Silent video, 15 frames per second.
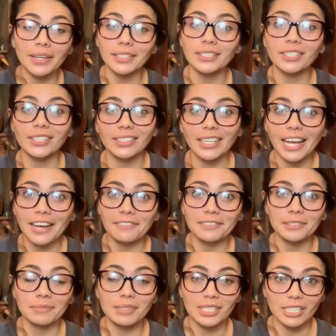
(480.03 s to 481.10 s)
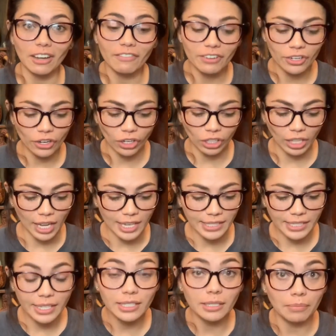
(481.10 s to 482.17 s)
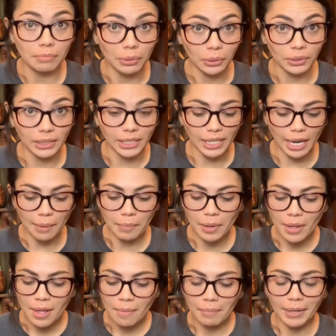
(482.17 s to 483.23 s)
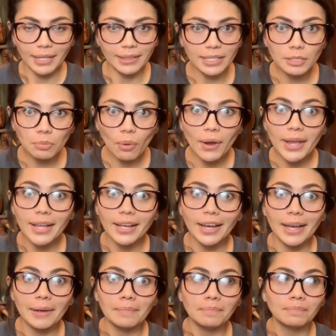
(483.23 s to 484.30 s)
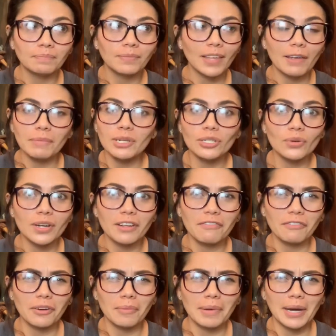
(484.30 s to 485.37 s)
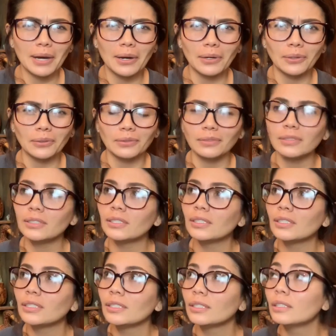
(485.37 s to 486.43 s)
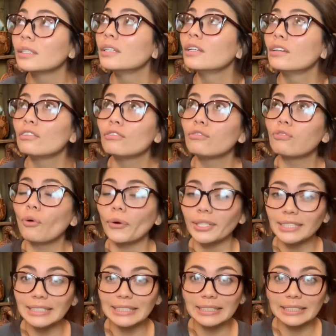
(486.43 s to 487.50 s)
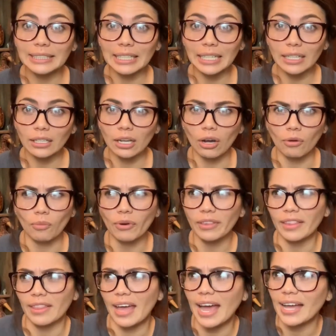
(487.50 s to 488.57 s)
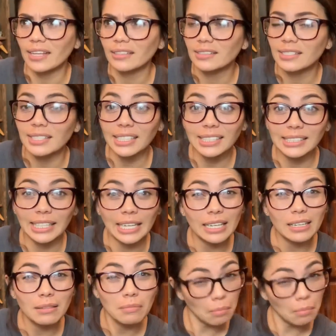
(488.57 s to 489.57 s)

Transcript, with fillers: it's good to have some stuff in your closet to build it up. But at this point, I'm, I've been doing it for about fourteen, no, more than that, sixteen